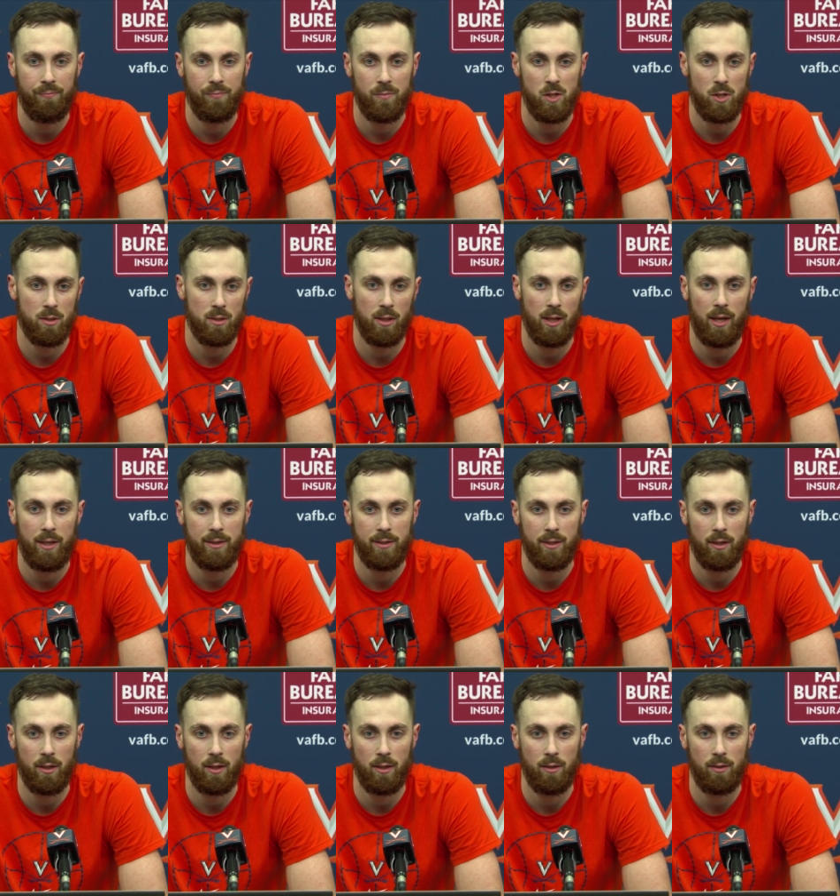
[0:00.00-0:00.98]
just led
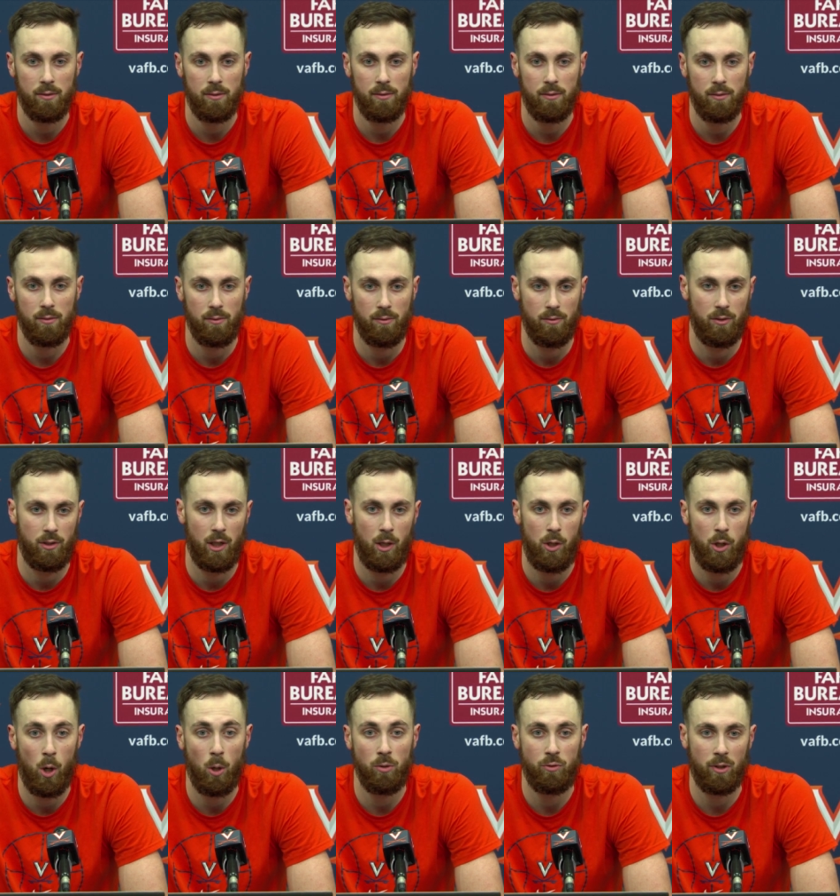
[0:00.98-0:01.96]
to
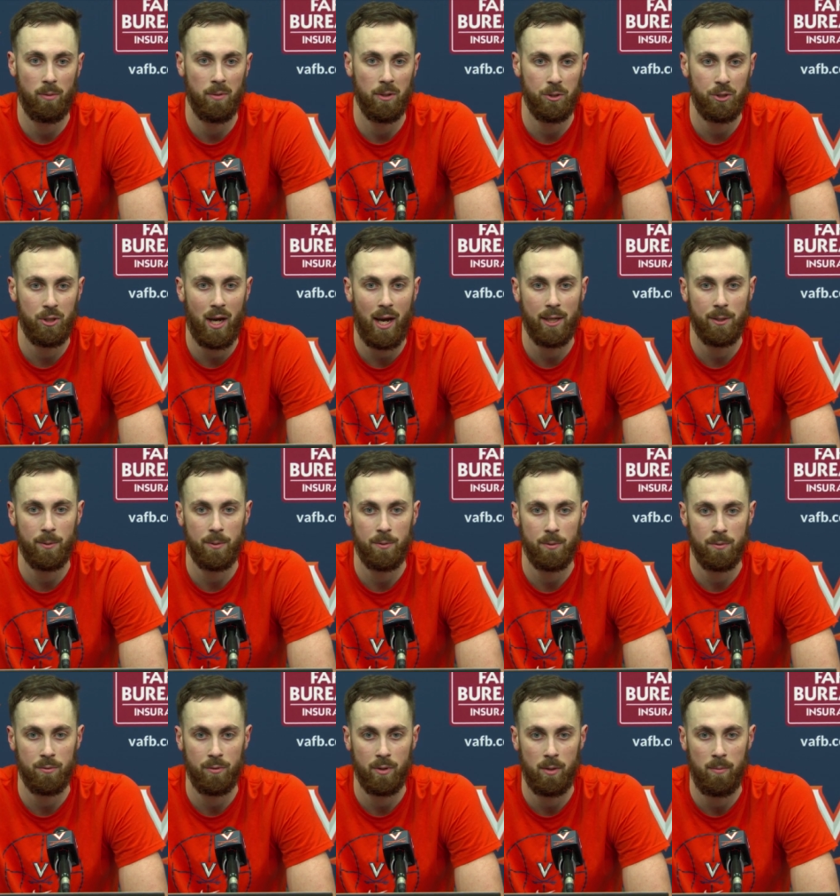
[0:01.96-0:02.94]
no dribble shots, which
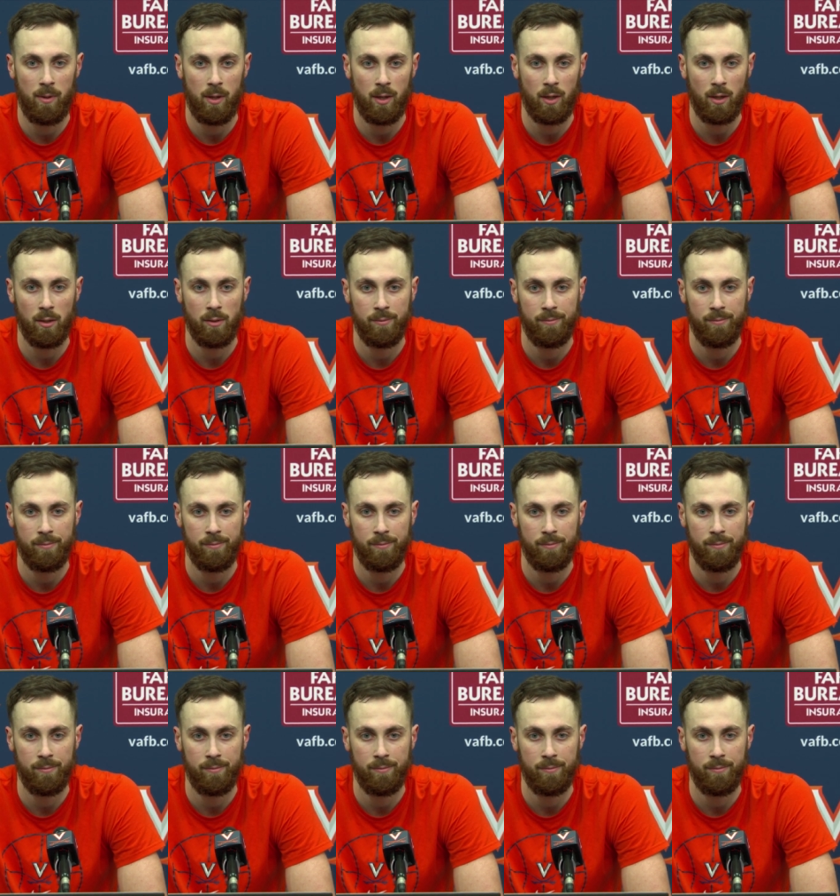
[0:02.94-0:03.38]
was really big.